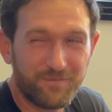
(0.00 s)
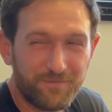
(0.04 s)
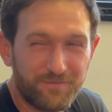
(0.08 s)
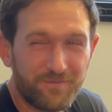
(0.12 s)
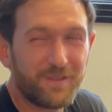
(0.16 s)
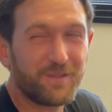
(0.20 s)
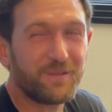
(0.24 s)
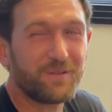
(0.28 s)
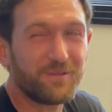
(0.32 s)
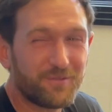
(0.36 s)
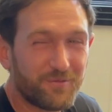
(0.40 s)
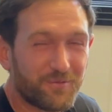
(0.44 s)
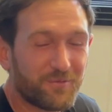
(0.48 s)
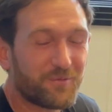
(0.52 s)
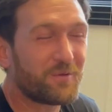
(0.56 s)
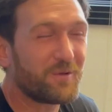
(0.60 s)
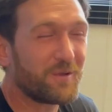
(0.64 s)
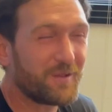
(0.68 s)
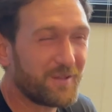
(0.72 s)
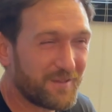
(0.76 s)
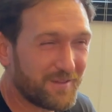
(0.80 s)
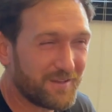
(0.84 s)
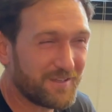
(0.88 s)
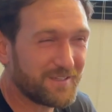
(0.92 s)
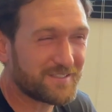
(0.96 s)
It feels
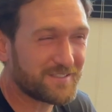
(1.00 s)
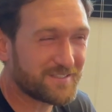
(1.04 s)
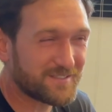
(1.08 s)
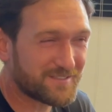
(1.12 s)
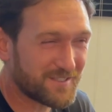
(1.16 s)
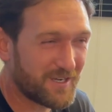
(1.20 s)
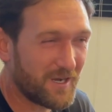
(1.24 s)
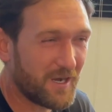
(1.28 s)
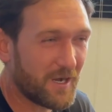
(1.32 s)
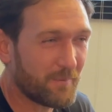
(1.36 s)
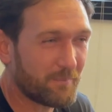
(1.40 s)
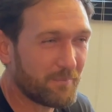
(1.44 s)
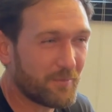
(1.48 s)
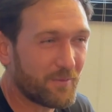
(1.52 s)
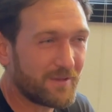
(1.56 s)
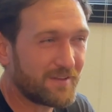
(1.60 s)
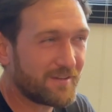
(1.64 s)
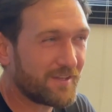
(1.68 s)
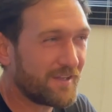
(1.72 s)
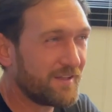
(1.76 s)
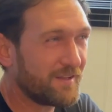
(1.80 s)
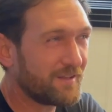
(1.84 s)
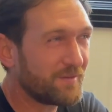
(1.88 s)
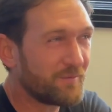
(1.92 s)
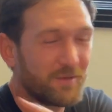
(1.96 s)
really sharp.
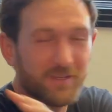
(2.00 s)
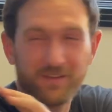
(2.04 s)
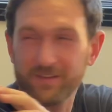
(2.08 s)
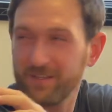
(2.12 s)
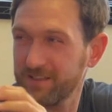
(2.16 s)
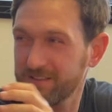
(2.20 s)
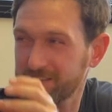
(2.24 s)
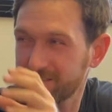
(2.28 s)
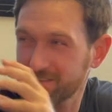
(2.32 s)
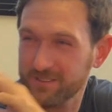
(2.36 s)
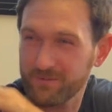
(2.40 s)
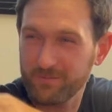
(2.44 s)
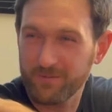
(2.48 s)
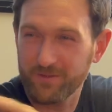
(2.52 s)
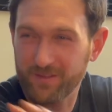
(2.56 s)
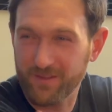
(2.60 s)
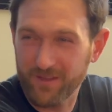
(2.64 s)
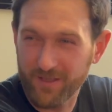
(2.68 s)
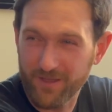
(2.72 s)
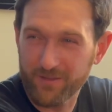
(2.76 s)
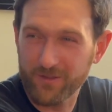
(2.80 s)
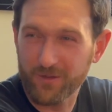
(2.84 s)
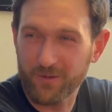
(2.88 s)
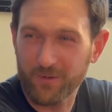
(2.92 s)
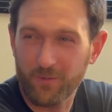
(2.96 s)
Yeah. We touched some of
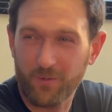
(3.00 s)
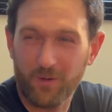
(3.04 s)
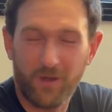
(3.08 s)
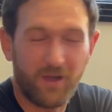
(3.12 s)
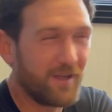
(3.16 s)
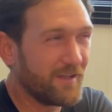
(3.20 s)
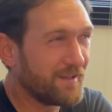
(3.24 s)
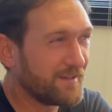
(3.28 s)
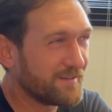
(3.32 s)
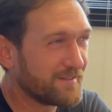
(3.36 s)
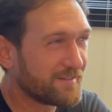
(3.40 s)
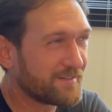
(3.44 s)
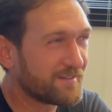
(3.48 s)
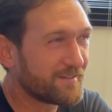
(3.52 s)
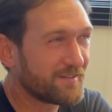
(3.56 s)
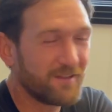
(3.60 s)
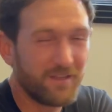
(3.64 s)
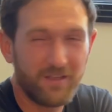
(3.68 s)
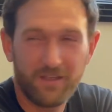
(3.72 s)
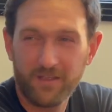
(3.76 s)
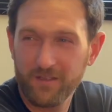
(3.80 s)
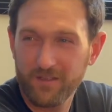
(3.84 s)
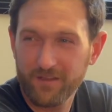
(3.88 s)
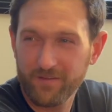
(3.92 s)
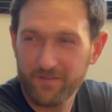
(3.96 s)
the other ones
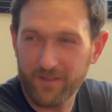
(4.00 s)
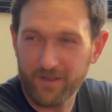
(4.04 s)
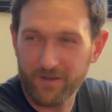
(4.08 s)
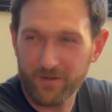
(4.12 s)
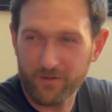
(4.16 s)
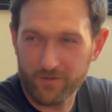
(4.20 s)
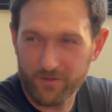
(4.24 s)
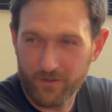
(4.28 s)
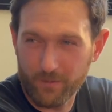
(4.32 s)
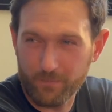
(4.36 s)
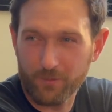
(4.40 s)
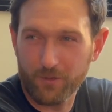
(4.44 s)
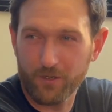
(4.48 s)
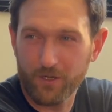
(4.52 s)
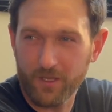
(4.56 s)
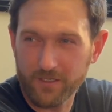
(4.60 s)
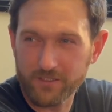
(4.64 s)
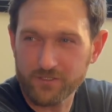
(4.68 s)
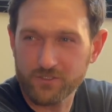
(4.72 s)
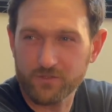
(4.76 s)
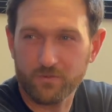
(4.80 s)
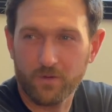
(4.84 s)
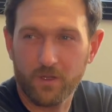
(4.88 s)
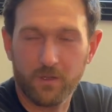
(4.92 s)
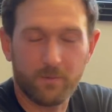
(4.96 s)
that are in the
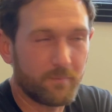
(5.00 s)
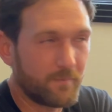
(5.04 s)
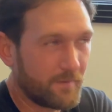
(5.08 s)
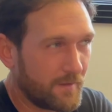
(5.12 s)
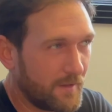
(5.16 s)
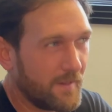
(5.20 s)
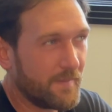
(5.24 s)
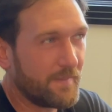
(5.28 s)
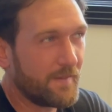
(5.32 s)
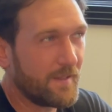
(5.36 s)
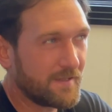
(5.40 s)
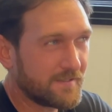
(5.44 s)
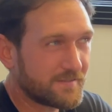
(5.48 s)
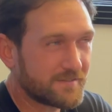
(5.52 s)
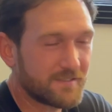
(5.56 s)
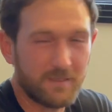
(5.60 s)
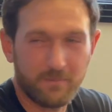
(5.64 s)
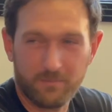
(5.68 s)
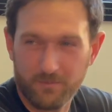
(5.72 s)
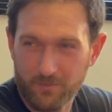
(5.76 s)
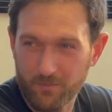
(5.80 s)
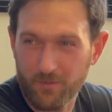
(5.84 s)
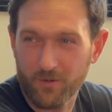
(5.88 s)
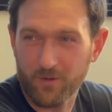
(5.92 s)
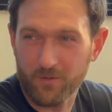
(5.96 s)
production realm, and they
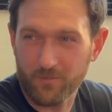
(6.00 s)
seemed more